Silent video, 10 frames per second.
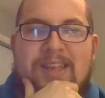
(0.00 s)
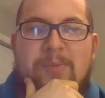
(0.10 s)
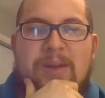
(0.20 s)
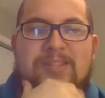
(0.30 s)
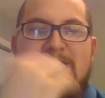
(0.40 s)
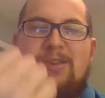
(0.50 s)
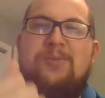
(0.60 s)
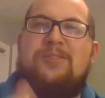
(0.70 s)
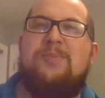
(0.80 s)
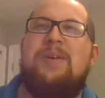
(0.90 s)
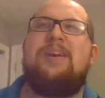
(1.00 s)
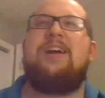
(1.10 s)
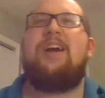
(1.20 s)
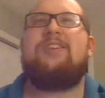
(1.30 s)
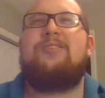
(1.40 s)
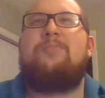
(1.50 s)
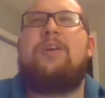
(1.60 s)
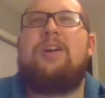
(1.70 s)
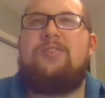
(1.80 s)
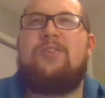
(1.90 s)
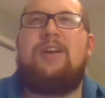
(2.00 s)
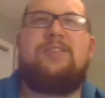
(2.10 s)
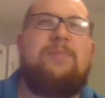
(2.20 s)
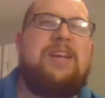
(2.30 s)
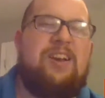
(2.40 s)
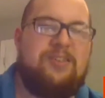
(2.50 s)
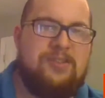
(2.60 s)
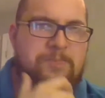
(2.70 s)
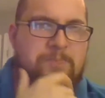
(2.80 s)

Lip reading: that way. So maybe I should try something else.